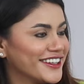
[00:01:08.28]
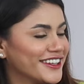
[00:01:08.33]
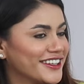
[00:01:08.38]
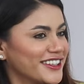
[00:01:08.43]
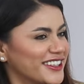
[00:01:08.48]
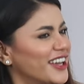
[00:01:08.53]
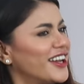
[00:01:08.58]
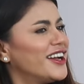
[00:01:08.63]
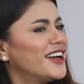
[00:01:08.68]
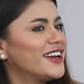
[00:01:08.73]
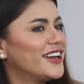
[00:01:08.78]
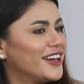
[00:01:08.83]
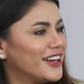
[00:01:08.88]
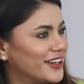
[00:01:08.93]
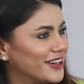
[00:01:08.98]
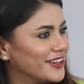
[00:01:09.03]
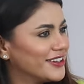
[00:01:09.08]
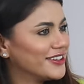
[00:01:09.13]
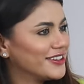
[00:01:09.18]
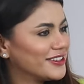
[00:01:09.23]

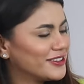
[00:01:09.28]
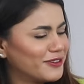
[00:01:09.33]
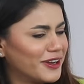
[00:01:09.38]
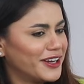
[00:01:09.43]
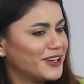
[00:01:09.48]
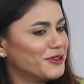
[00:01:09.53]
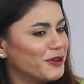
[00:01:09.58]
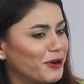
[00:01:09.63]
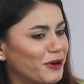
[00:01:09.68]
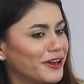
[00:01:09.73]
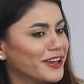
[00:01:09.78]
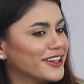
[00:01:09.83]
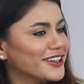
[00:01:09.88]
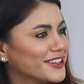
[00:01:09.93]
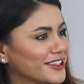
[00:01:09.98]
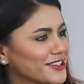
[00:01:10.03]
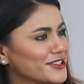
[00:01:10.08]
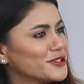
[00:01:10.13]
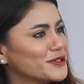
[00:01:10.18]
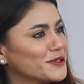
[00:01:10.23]
Yeah, why not?
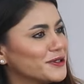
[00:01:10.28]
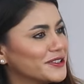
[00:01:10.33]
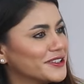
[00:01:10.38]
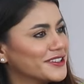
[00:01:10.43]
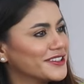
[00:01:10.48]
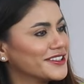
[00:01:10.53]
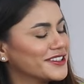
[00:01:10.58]
They should.